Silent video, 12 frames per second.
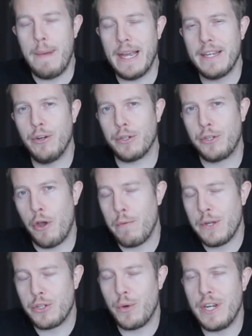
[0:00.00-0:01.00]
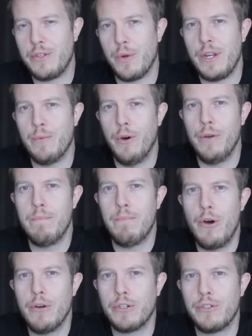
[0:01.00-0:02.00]
Back in October 2021,
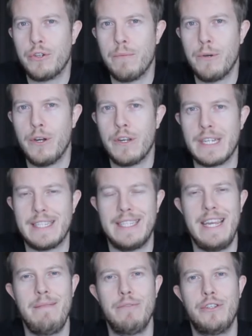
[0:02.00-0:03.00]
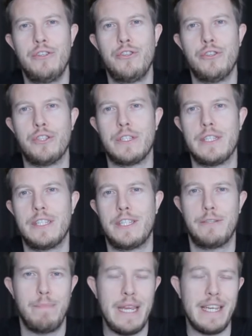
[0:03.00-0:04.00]
Mark Zuckerberg seemed to just
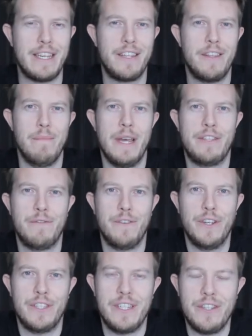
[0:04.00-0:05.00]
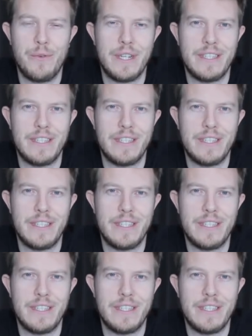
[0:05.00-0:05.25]
speak the metaverse into